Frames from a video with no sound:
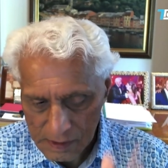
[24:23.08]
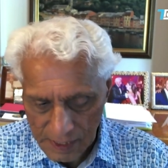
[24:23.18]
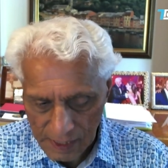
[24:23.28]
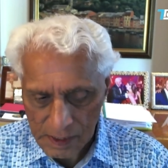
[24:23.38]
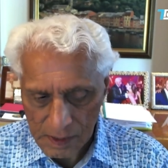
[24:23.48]

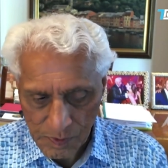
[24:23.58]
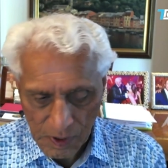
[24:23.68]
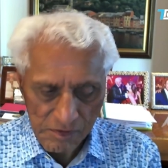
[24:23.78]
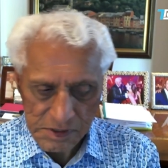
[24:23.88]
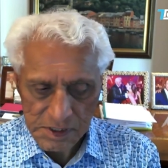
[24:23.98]
data
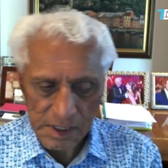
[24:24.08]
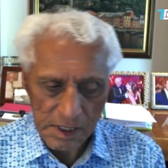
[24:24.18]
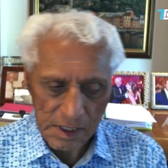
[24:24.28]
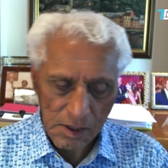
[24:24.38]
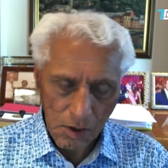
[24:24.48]
privacy
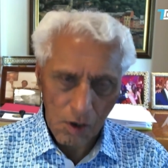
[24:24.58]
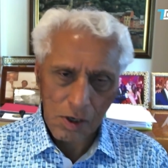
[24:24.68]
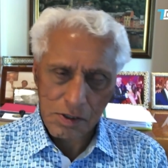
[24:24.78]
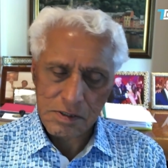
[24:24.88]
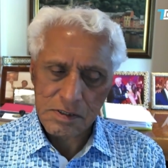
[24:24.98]

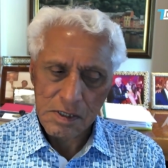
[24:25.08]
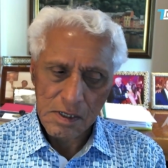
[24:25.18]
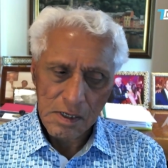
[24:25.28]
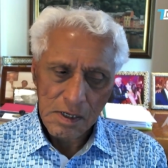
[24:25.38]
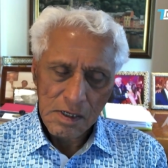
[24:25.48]
laws,
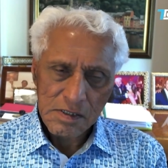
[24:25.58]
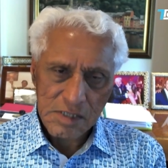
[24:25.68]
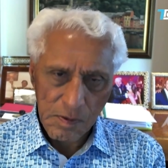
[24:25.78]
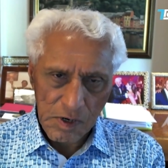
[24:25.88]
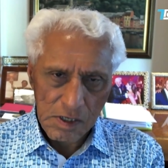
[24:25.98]

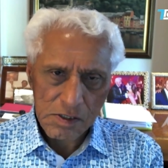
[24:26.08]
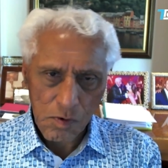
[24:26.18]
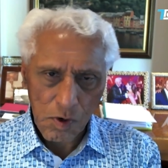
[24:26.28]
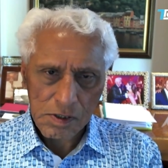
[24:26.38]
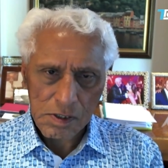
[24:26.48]
similar to
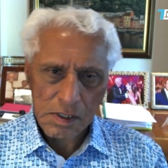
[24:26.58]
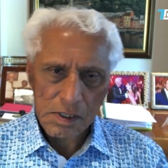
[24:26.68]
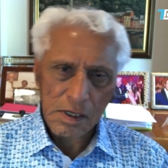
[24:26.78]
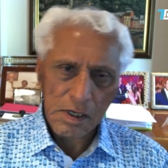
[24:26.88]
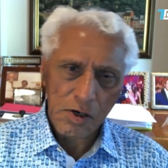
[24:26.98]
what the
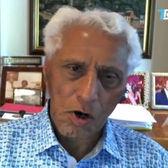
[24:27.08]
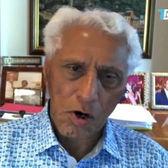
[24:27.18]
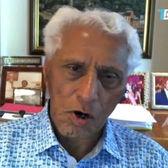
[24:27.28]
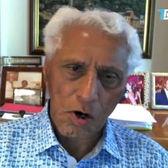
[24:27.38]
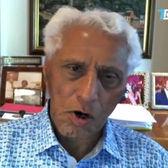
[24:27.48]

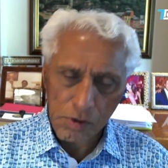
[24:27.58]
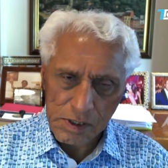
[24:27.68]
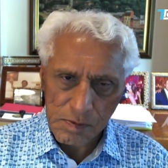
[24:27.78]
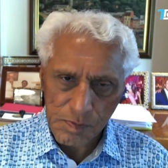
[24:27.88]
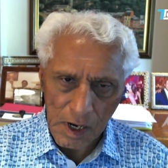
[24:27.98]
European
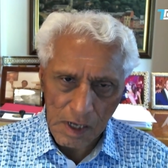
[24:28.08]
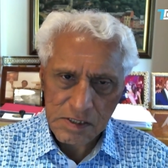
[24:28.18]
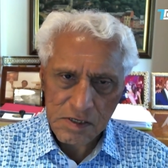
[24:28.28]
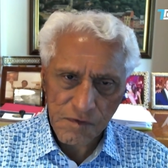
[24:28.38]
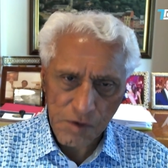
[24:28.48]
Union
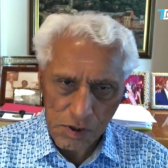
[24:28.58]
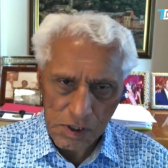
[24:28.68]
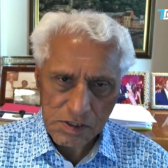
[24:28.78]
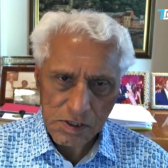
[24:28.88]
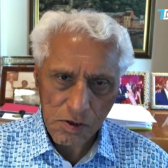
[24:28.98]
passed a few
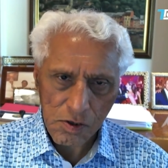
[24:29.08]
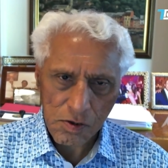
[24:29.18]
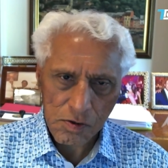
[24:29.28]
years ago,